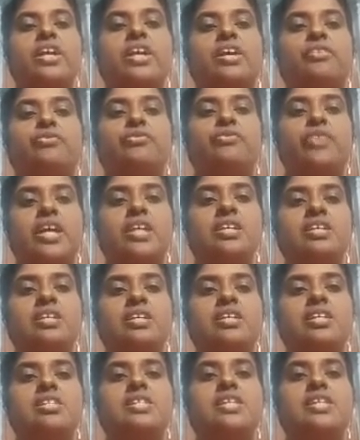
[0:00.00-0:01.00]
Find
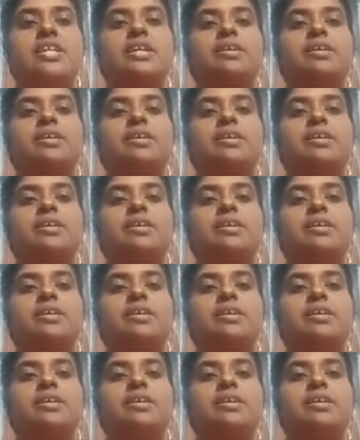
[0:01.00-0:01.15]
is a